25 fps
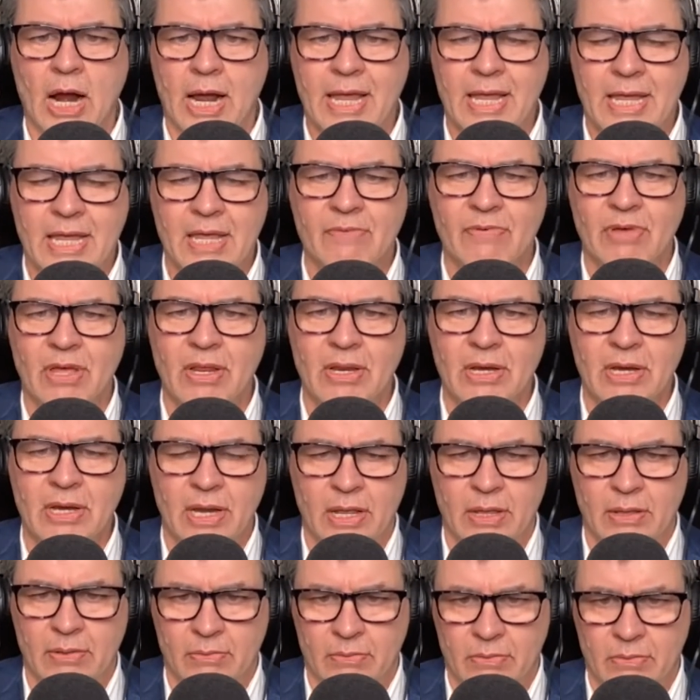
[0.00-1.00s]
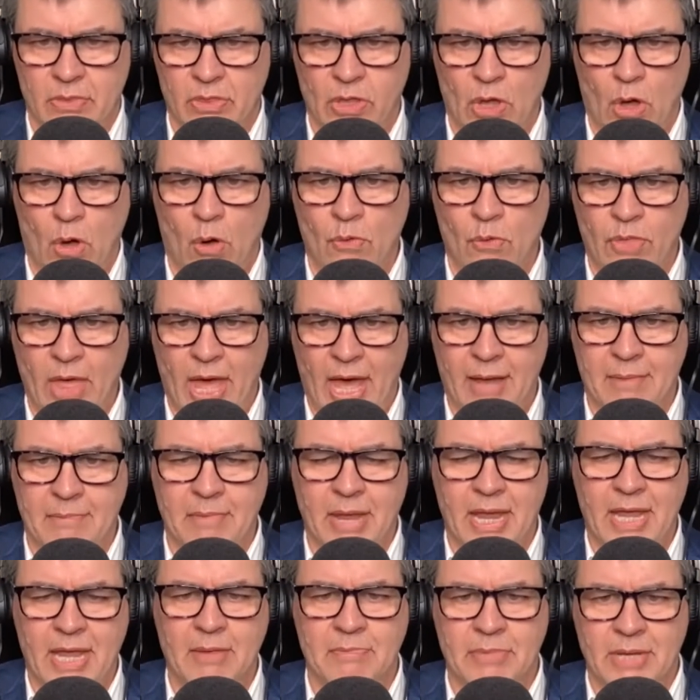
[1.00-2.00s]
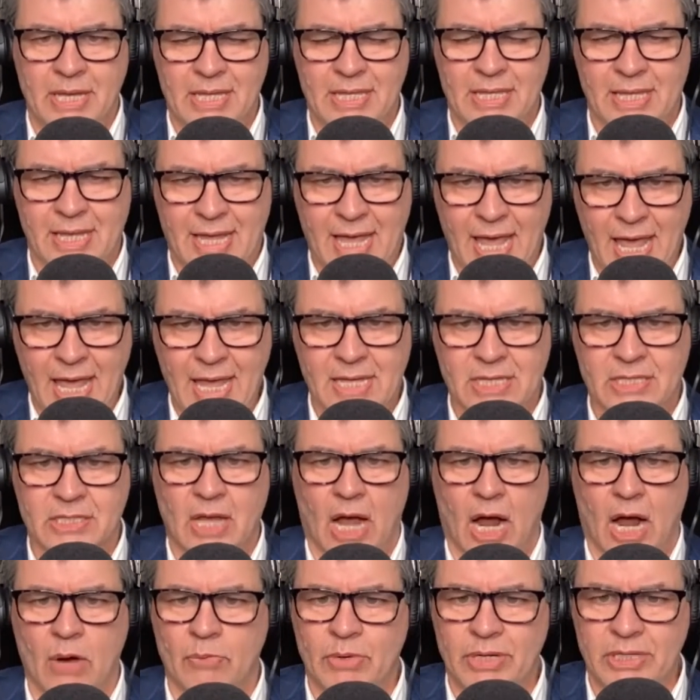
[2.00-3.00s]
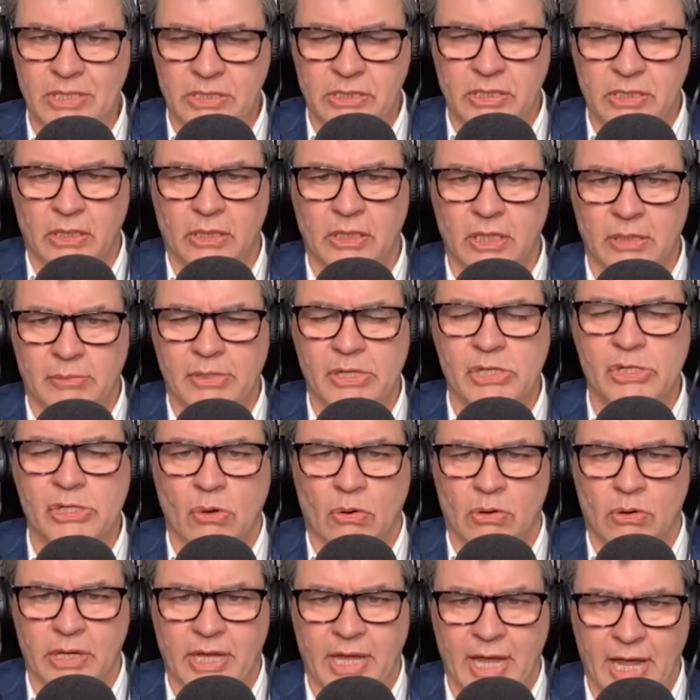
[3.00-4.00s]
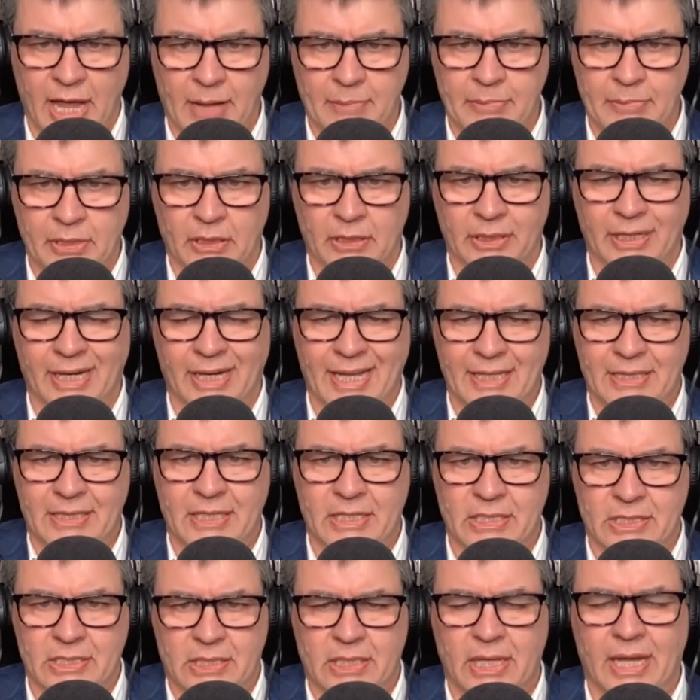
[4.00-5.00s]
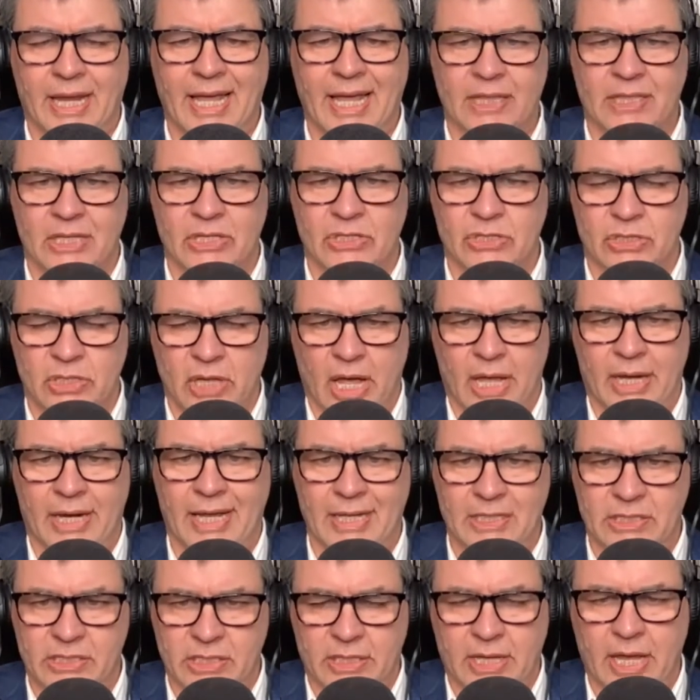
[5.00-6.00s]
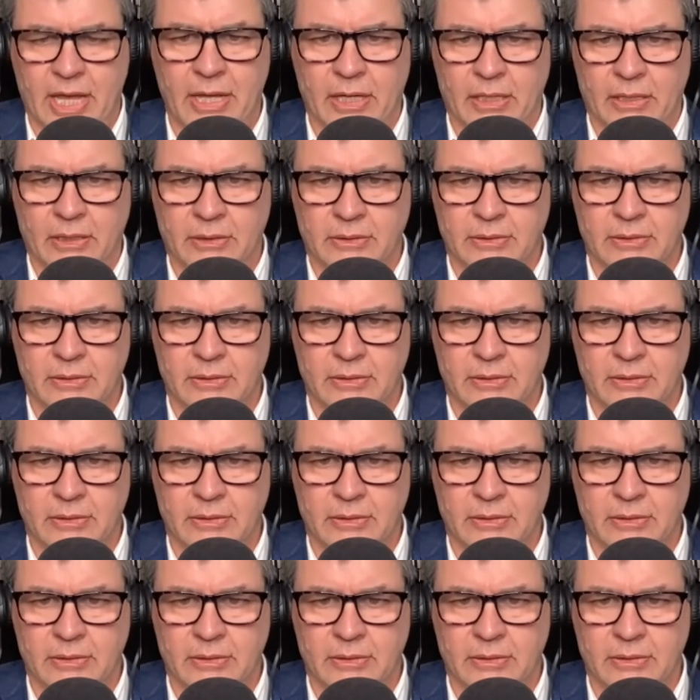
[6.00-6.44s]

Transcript: Even though that may be the case, are we still going to be short of capital to get this done at scale?